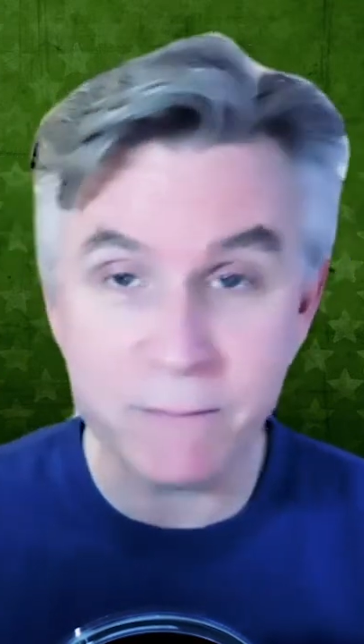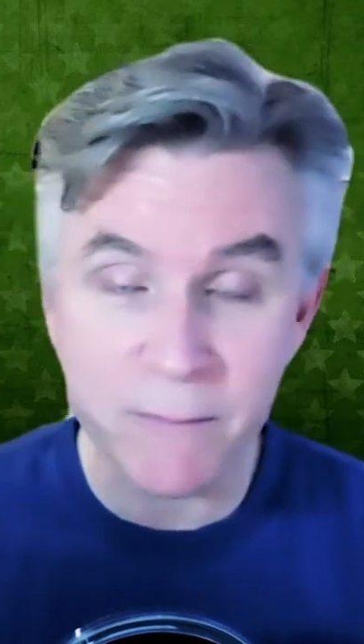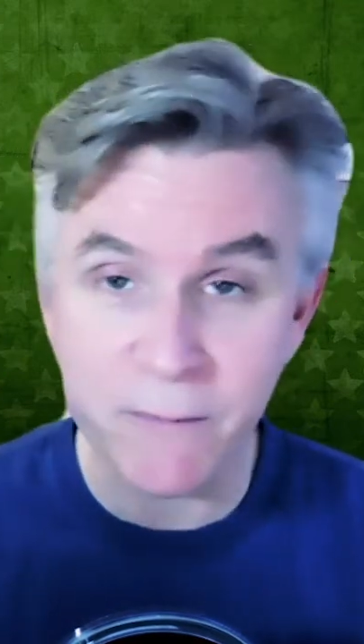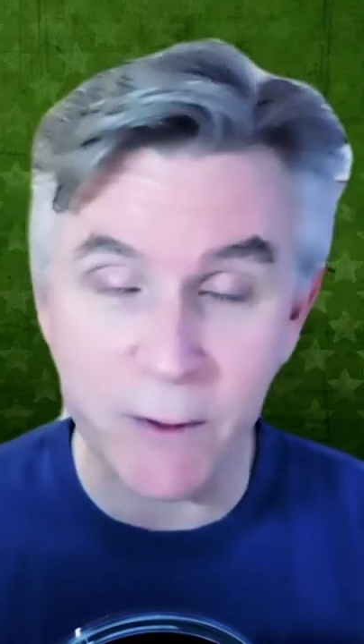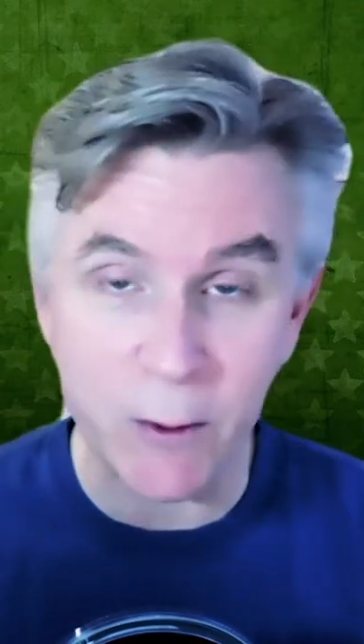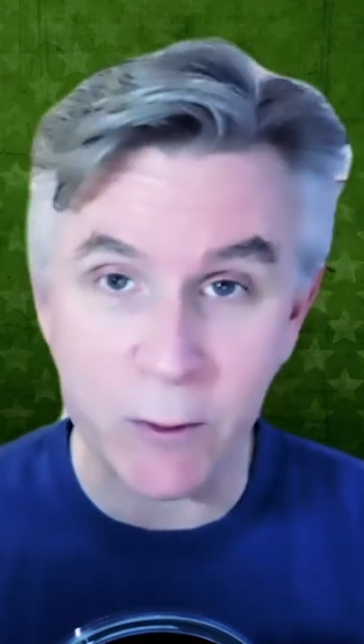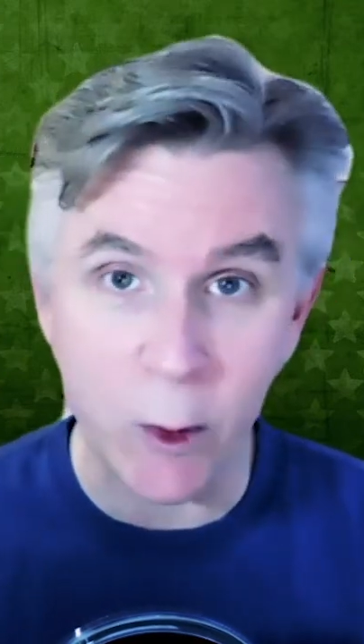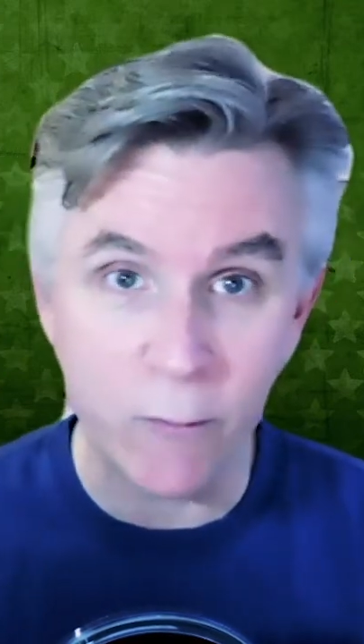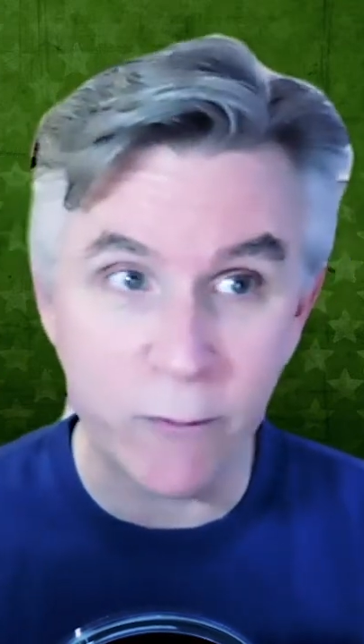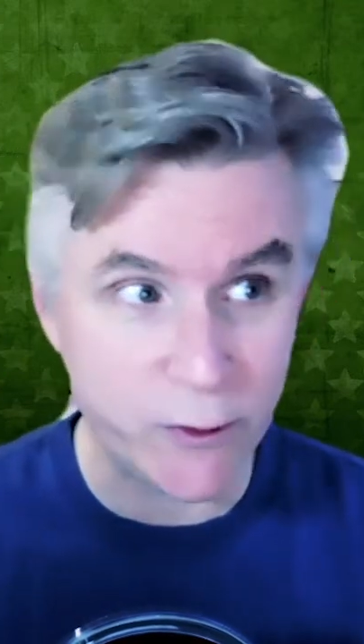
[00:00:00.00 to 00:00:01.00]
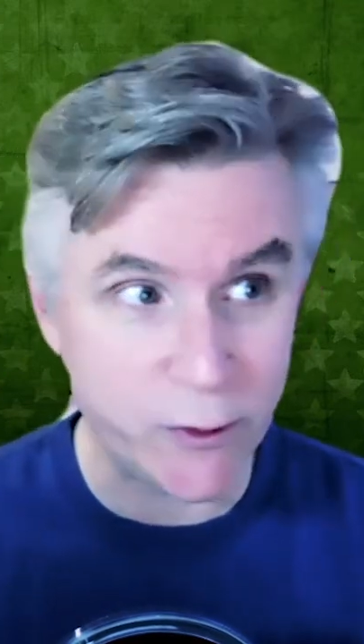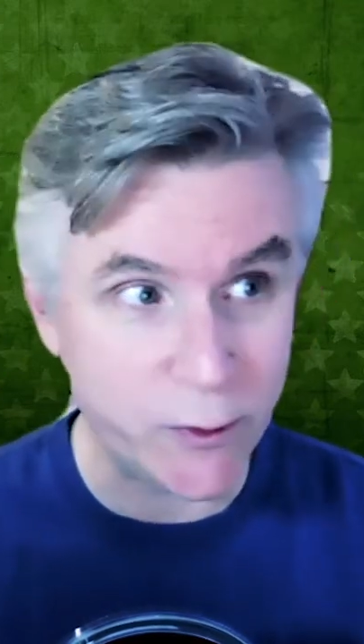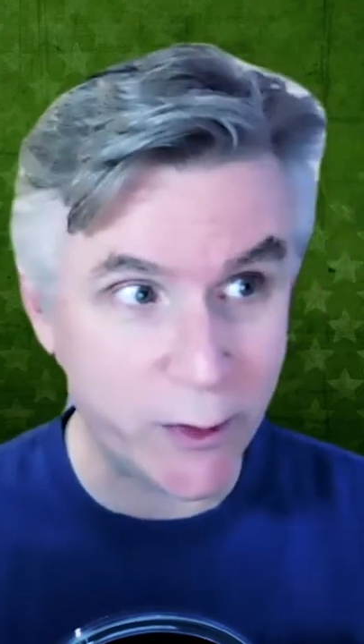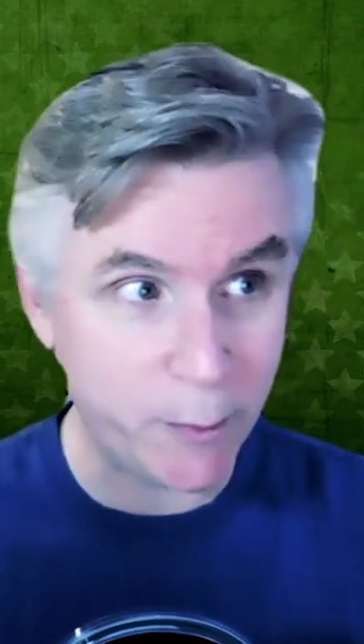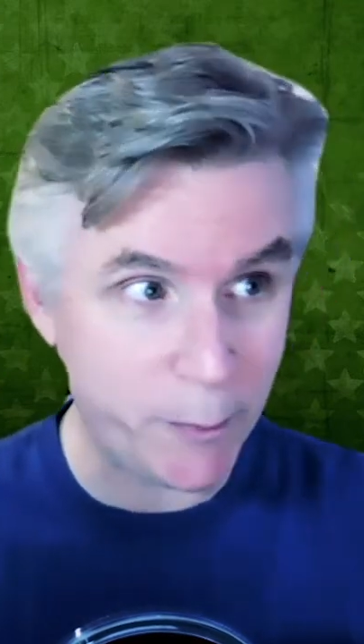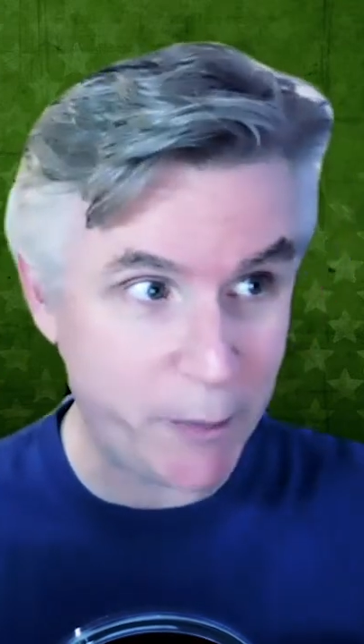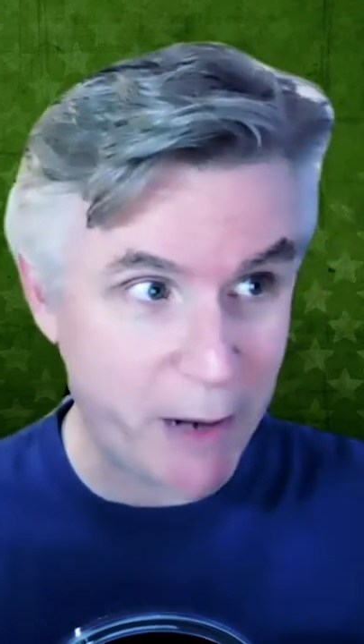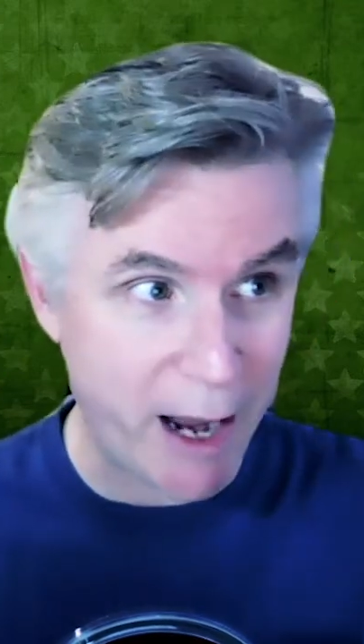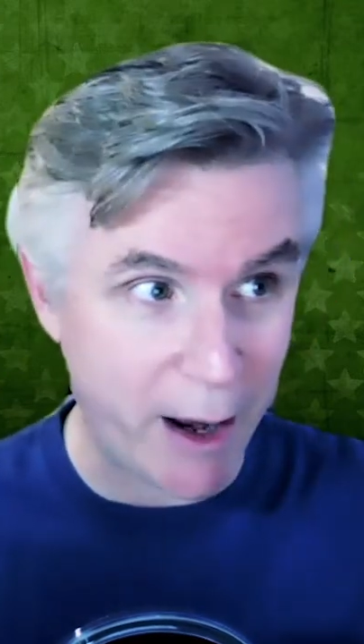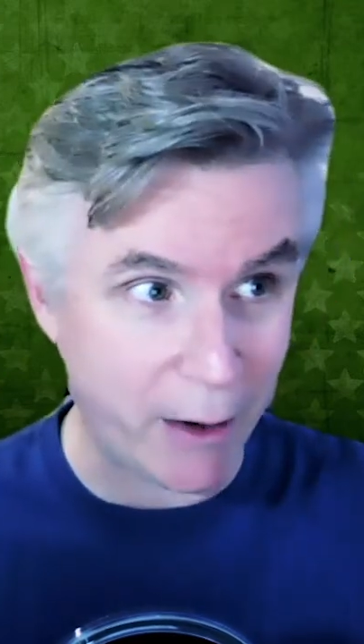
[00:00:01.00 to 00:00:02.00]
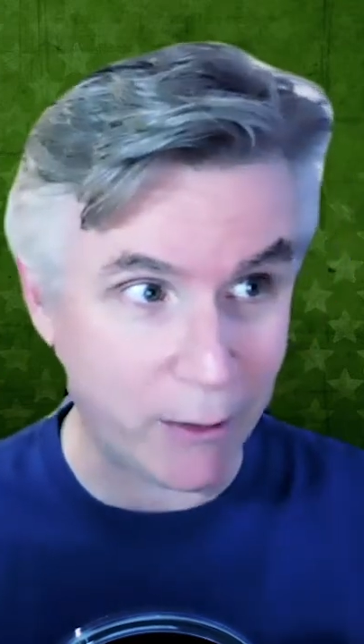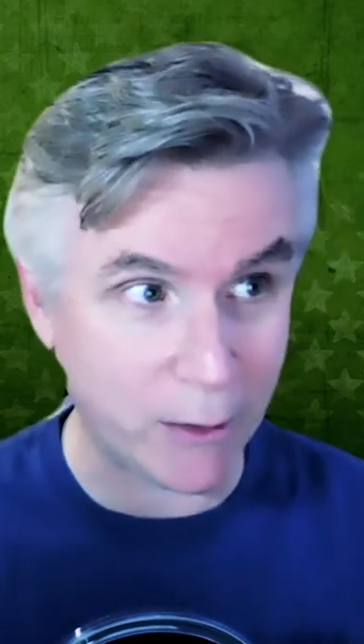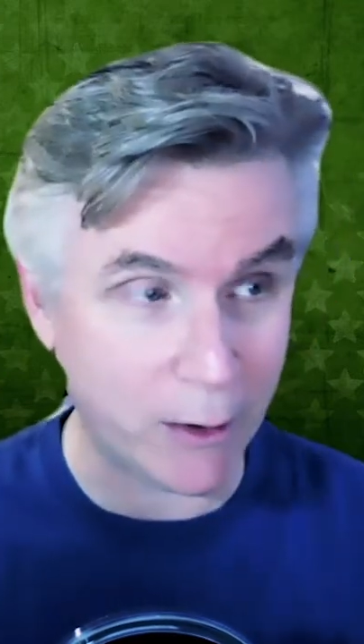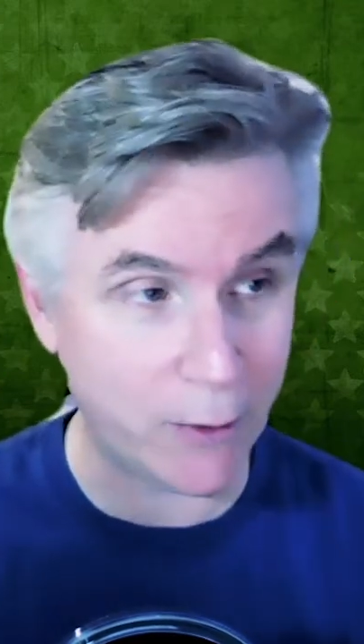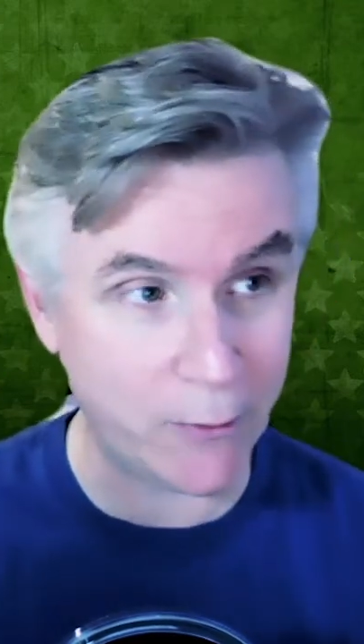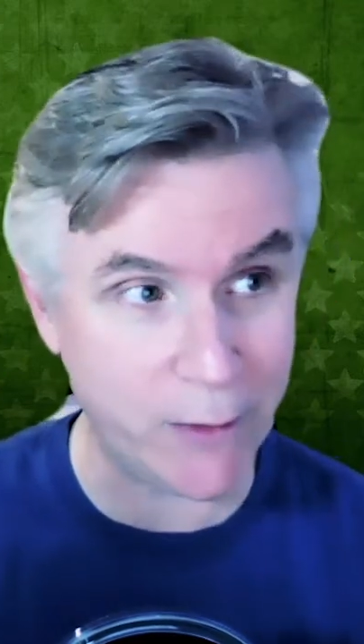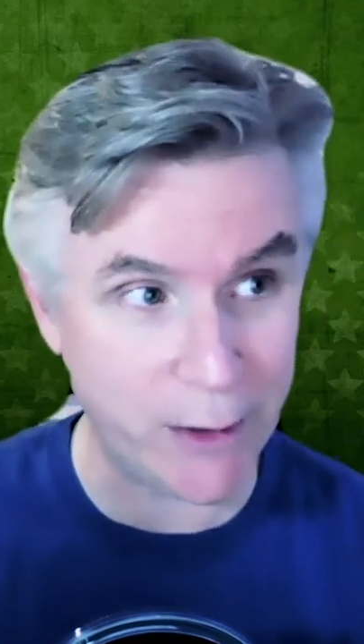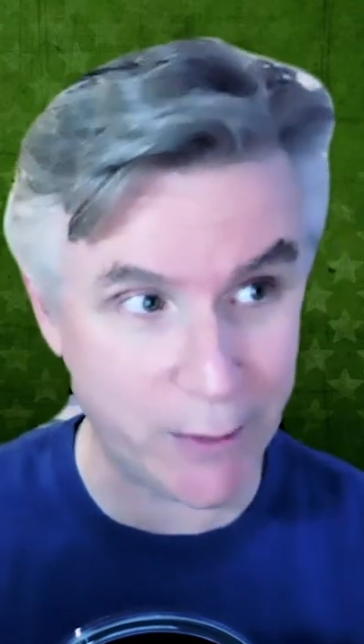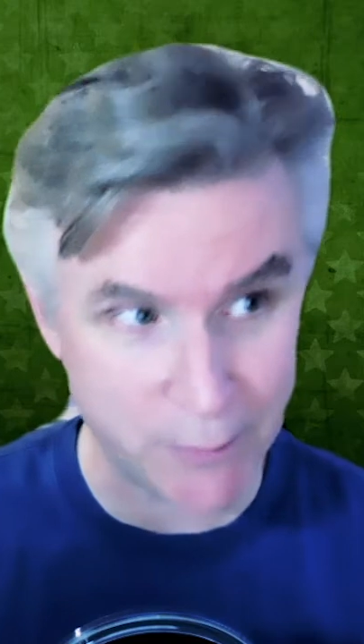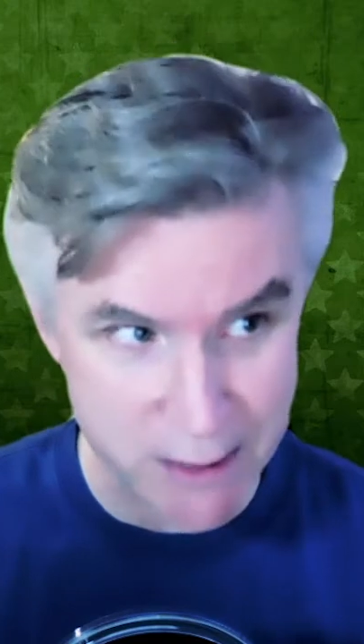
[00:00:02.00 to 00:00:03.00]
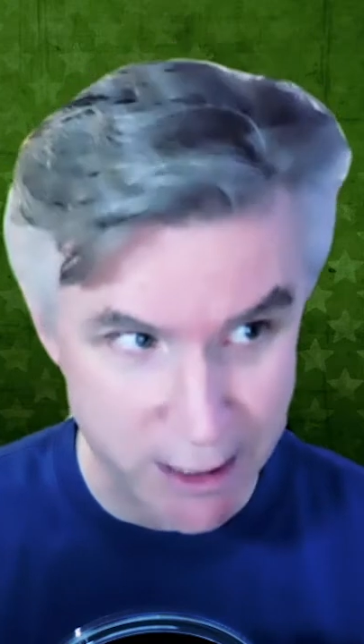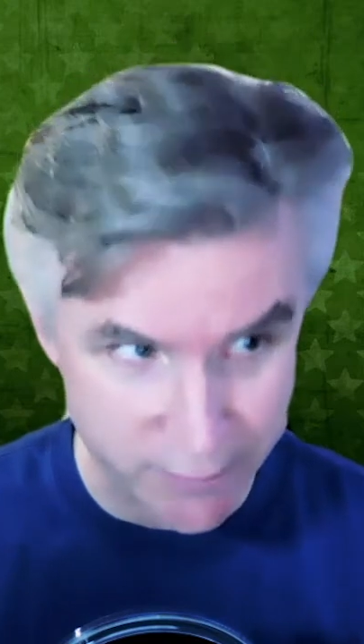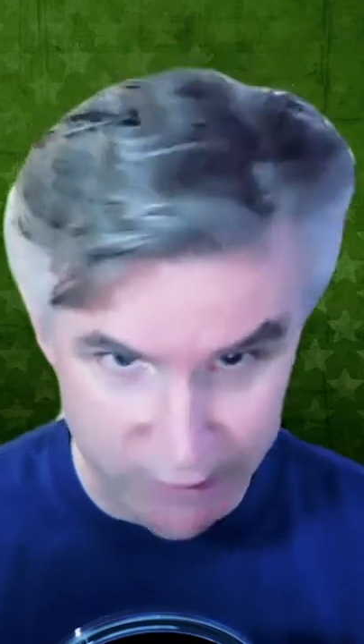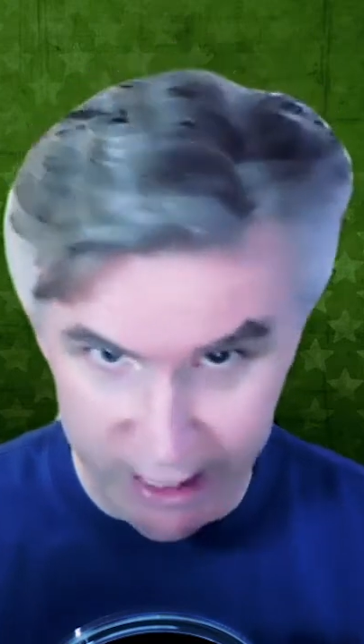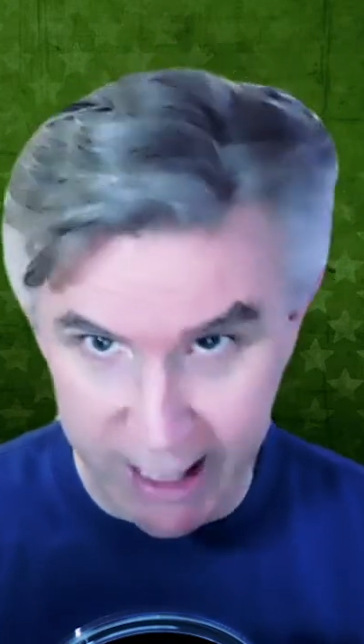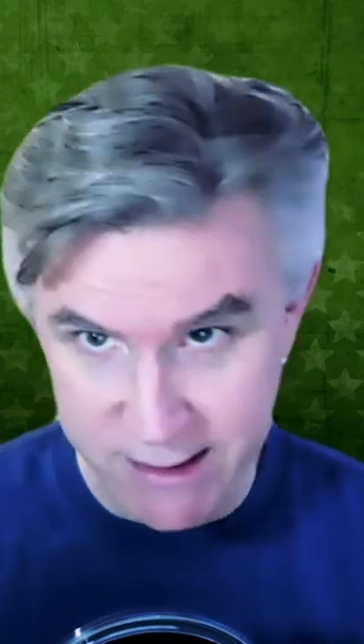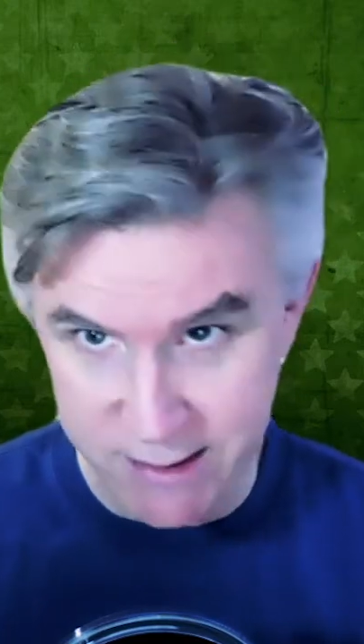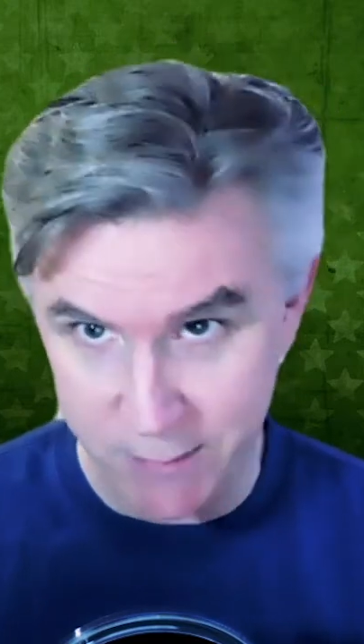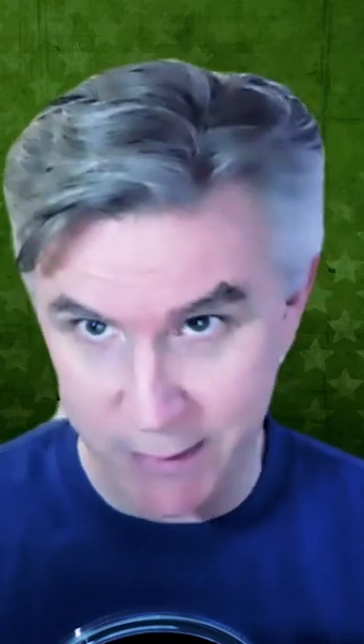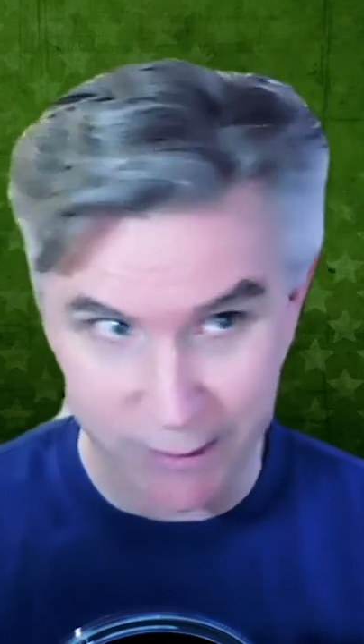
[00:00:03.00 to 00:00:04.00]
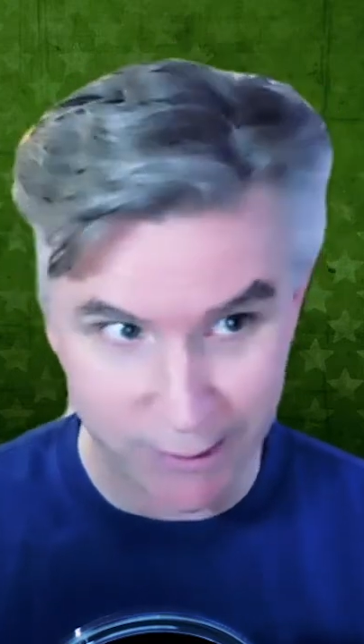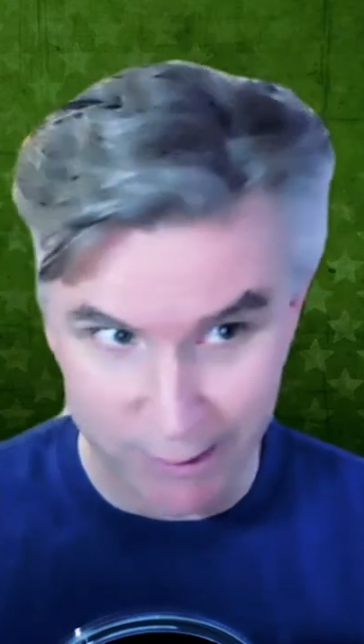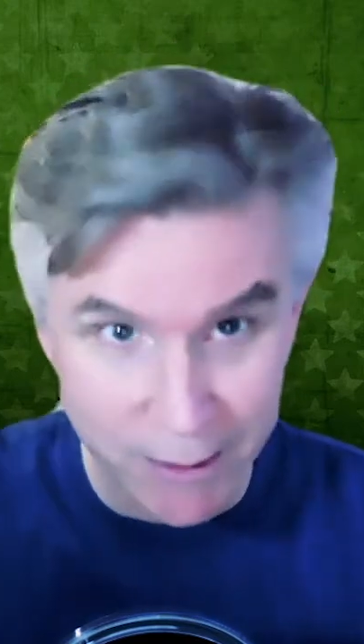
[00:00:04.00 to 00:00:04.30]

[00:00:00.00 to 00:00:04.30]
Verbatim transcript: float over to their pal on the other side of the chasm and